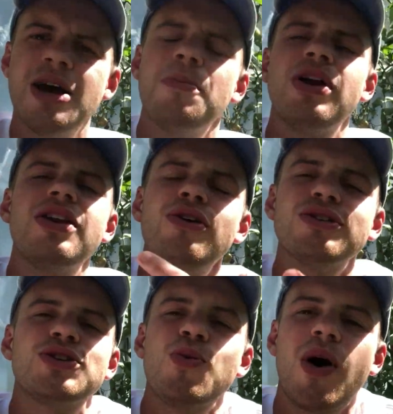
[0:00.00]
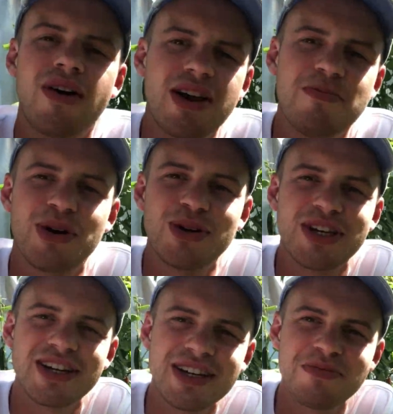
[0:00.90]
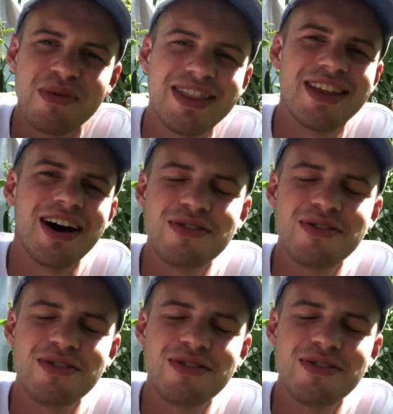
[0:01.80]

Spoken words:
but not to worry, because it does mean that